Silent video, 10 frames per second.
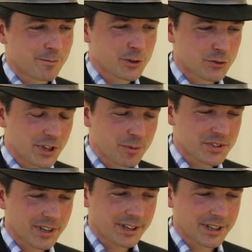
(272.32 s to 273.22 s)

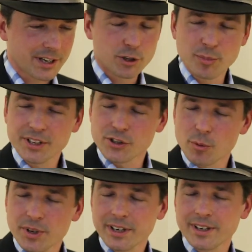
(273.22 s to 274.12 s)
streams are a big
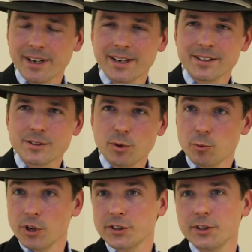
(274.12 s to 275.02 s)
topic, and we
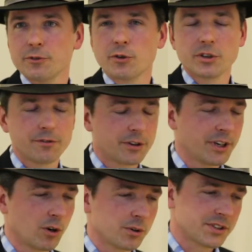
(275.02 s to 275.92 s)
worked on it for a
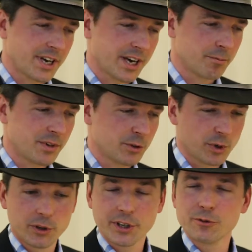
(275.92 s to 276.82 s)
very long time, and
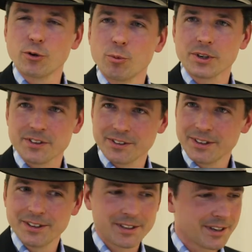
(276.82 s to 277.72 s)
we're looking forward
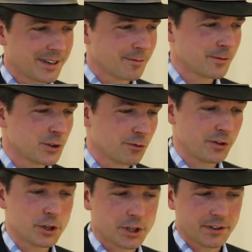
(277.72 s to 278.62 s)
to
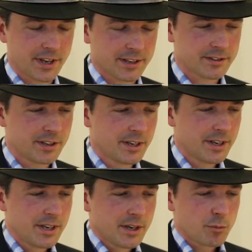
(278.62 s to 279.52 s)
finishing that.
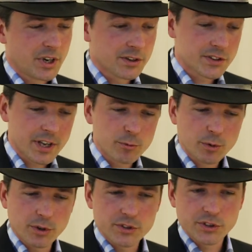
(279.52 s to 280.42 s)
Because then
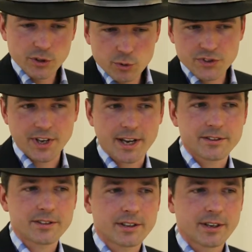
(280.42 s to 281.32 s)
we want to use
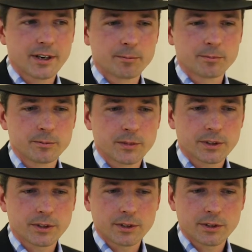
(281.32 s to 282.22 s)
that
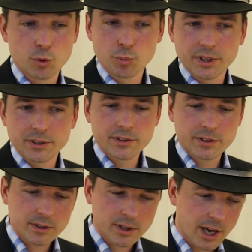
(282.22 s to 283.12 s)
to
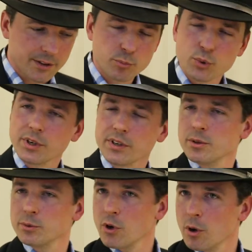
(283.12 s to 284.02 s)
build other
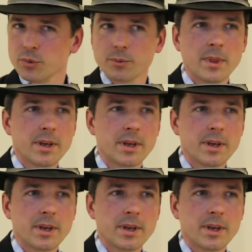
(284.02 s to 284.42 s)
products on top.